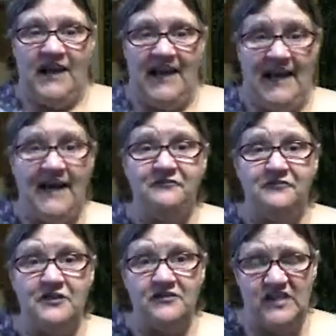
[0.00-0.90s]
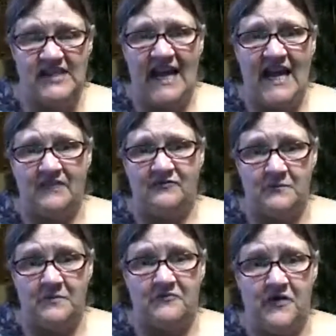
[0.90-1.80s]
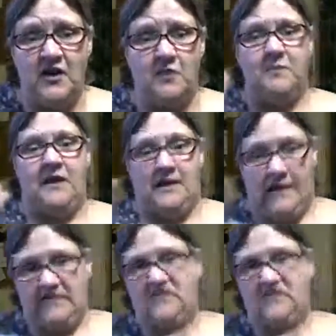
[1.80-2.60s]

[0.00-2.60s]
a handful of sand from the fire pit and